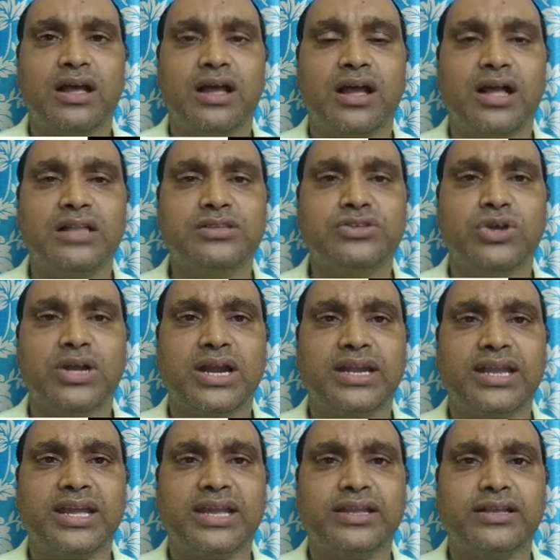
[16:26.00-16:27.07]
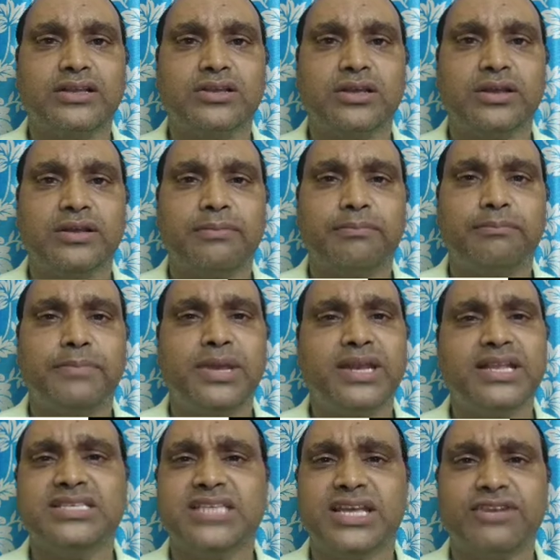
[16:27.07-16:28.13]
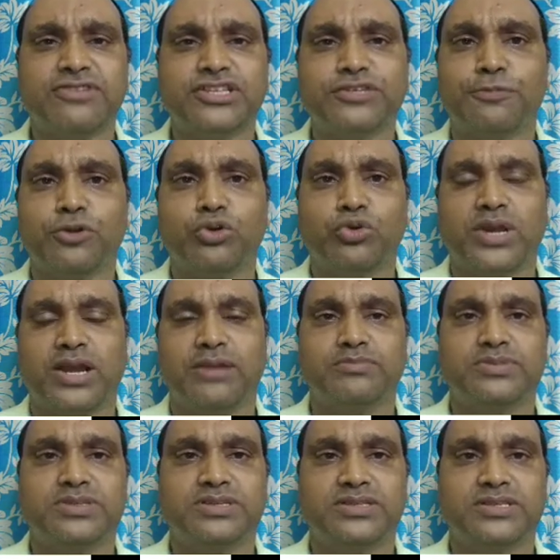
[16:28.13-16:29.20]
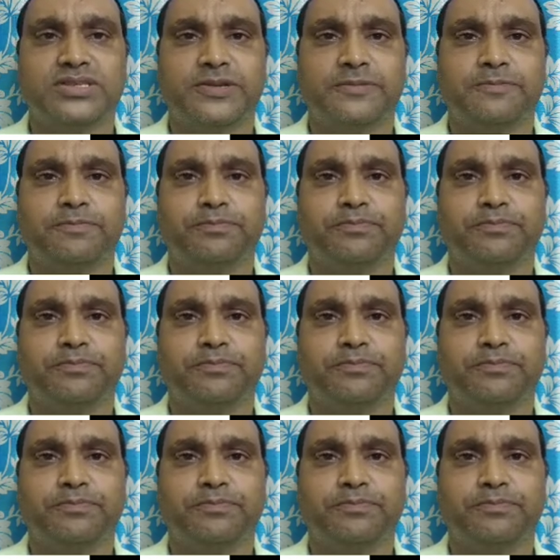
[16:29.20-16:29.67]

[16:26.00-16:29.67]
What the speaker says: also containing many service programs,